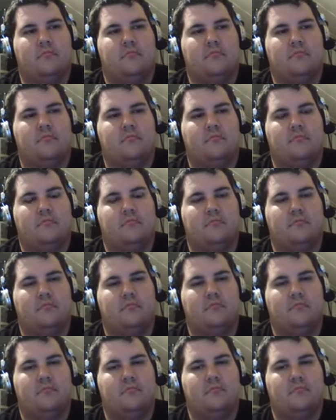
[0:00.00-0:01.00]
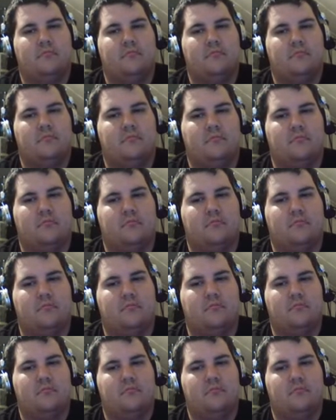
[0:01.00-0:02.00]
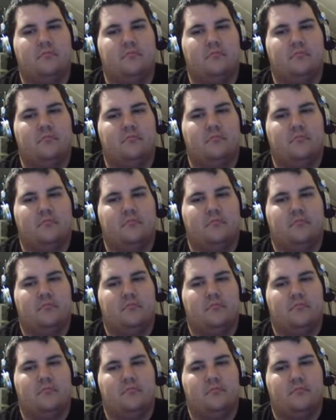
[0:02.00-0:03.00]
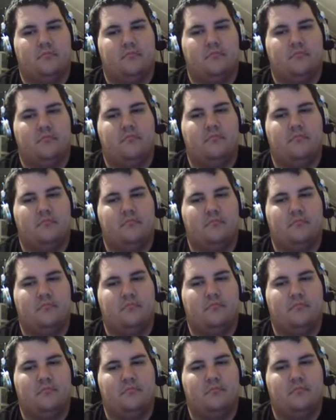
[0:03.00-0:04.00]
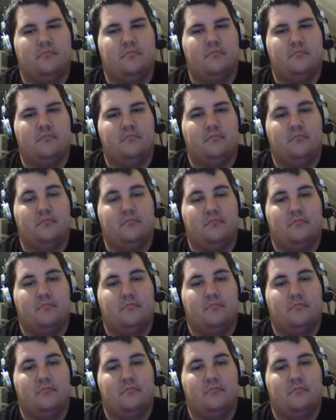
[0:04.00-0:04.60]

This person isn't speaking.